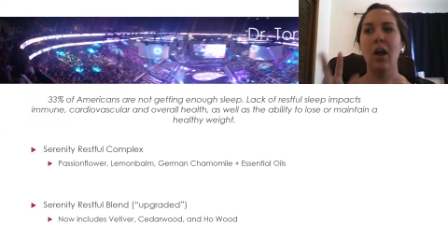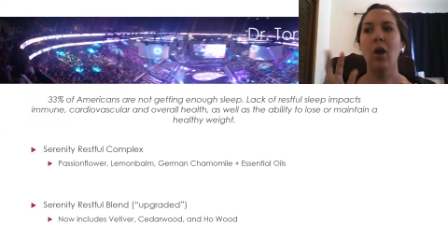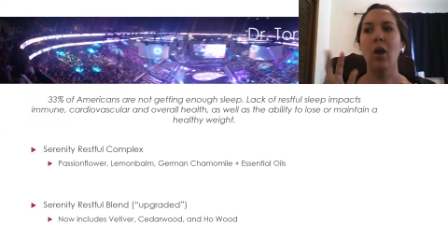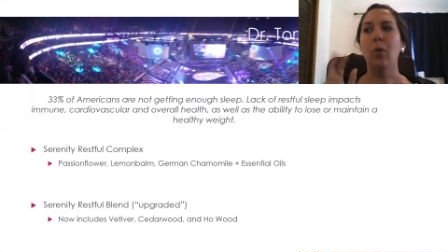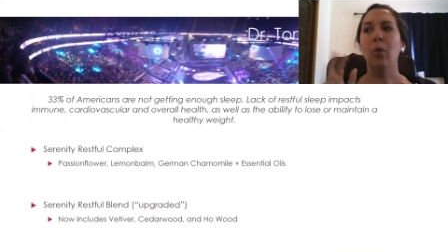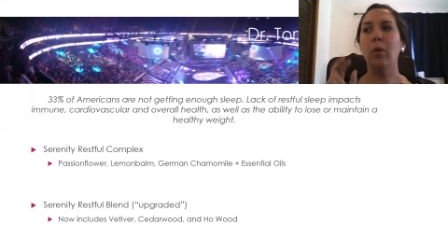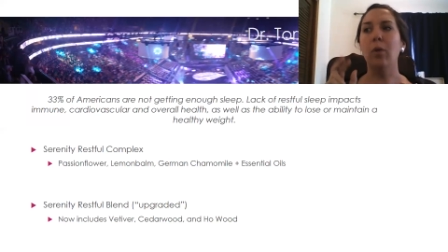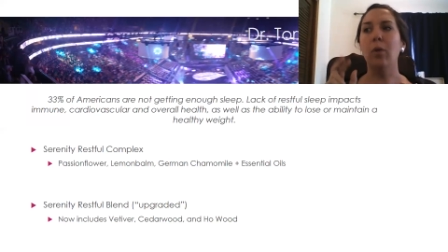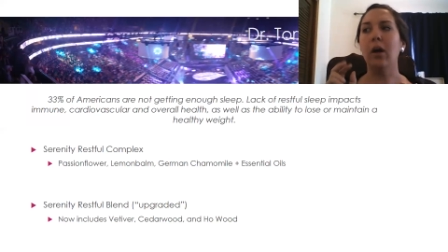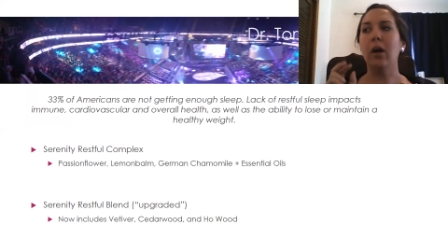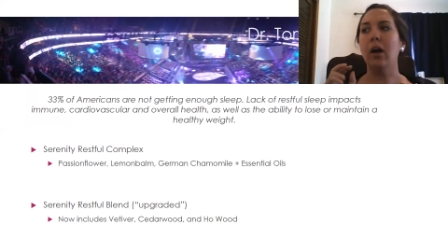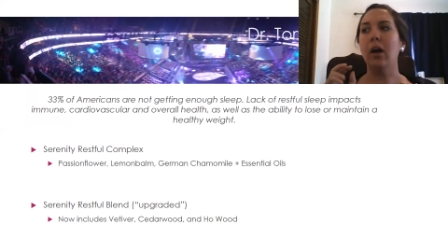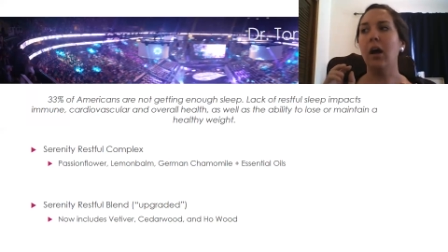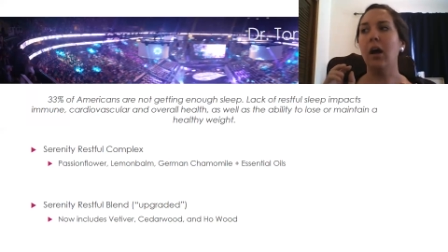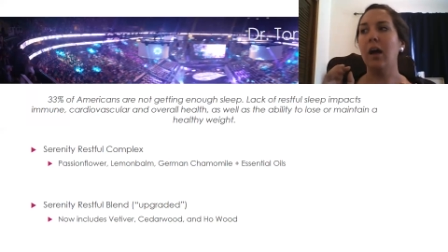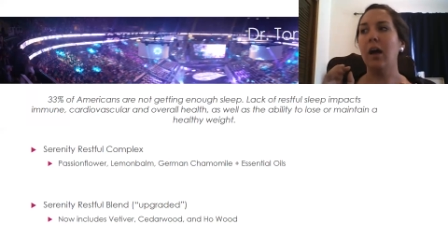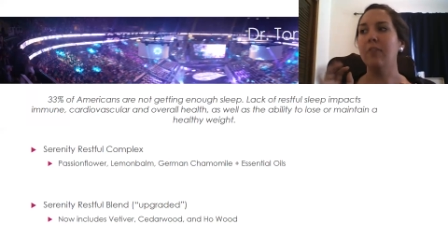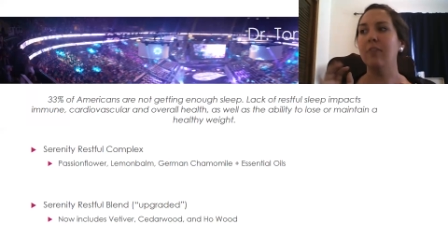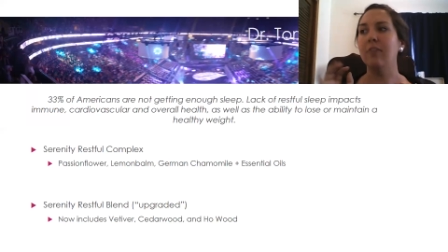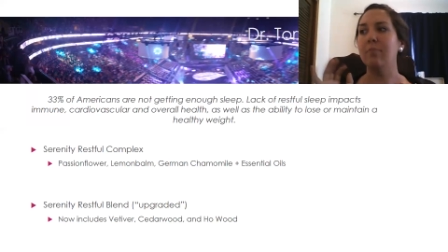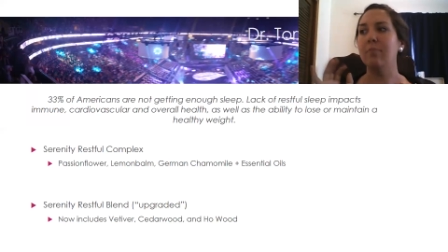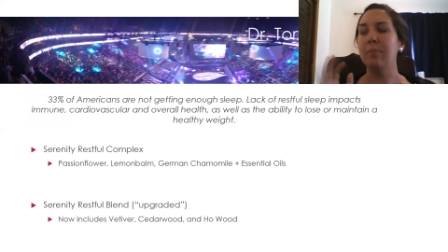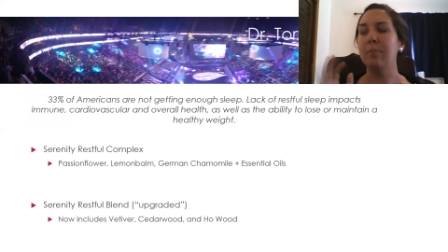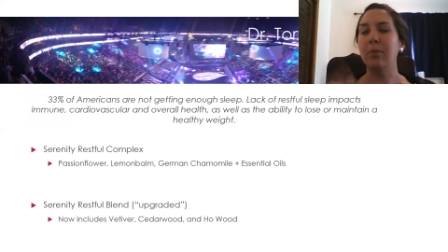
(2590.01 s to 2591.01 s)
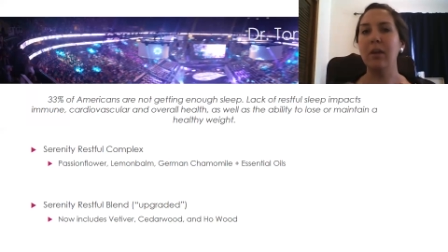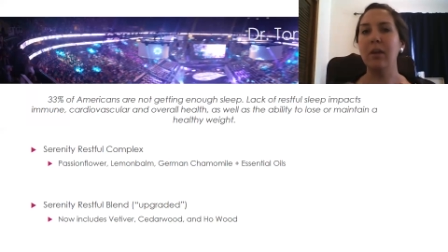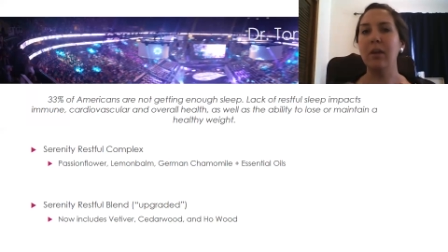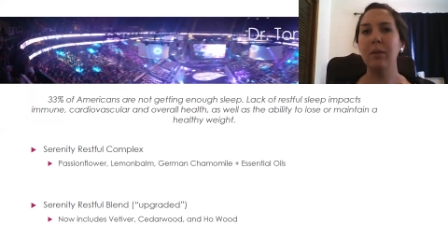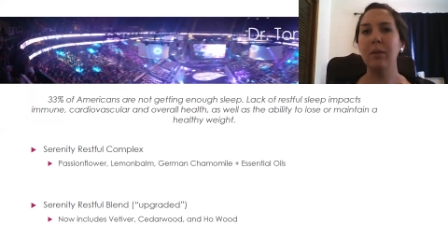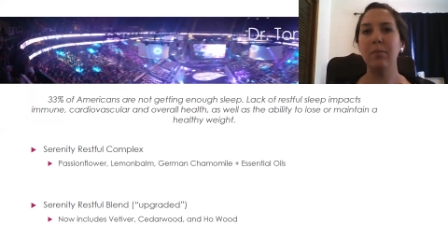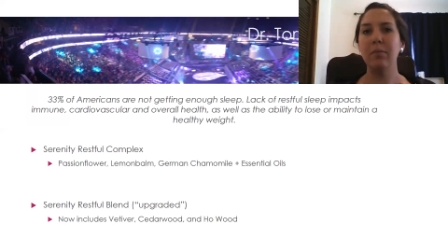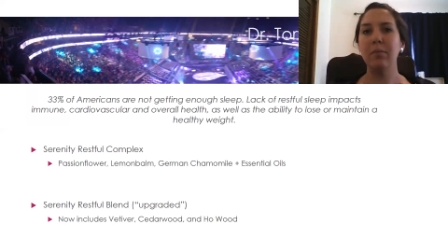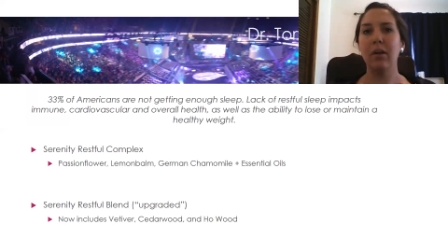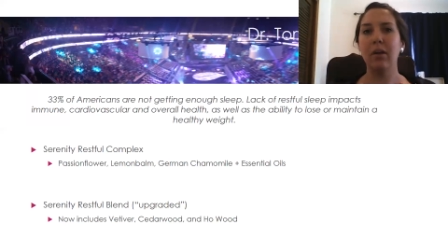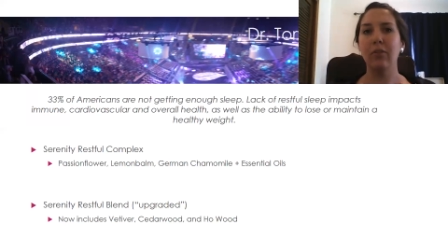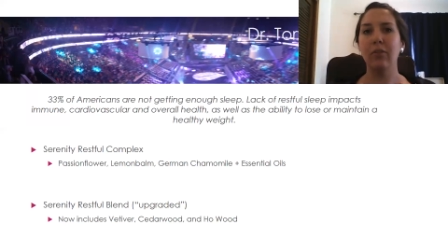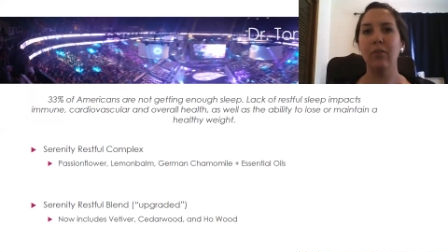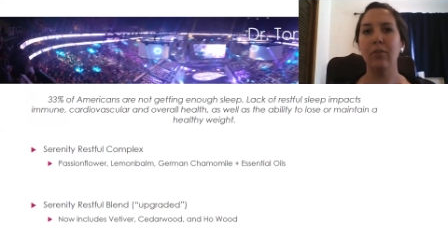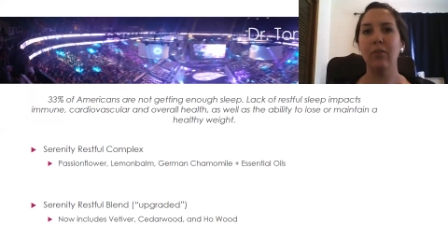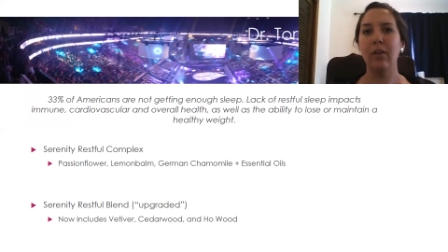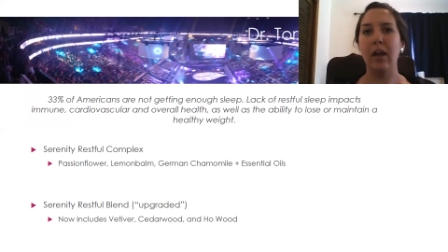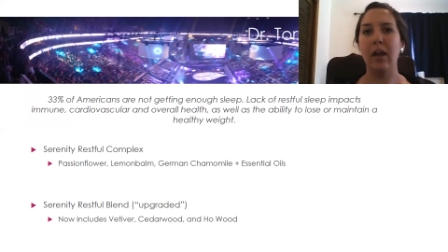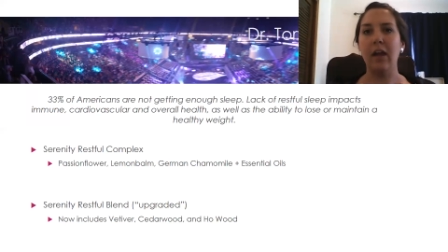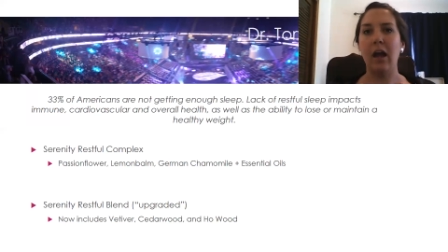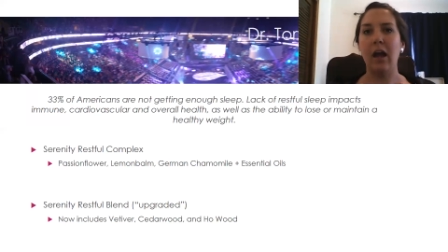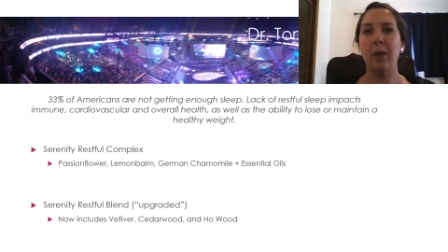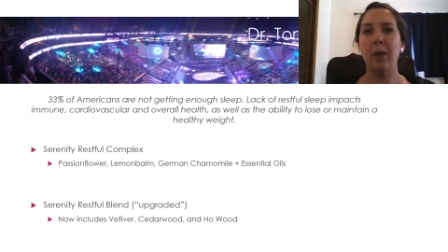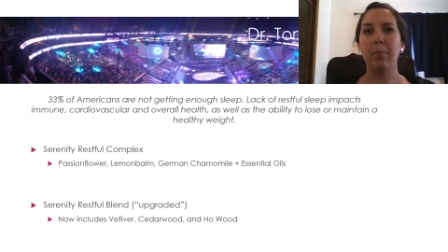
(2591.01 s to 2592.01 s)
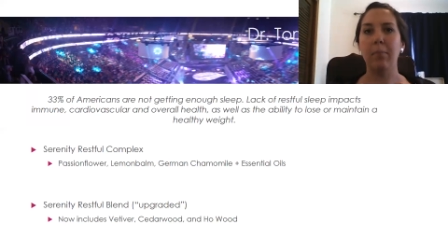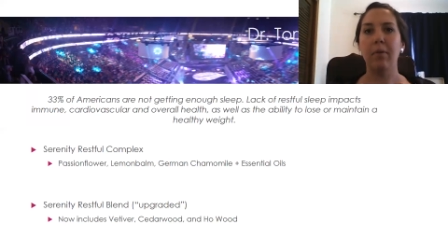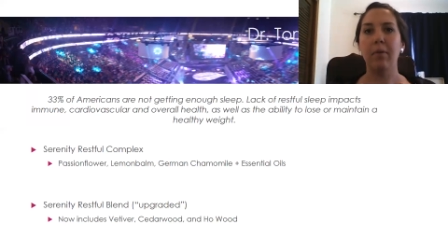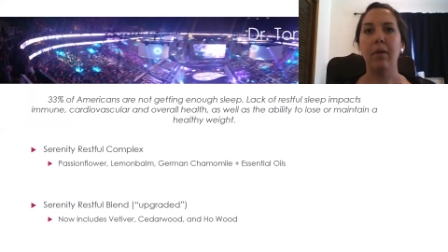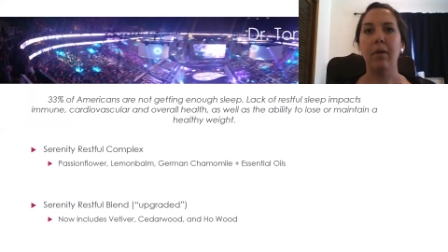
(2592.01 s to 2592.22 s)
where I've been putting him down for a nap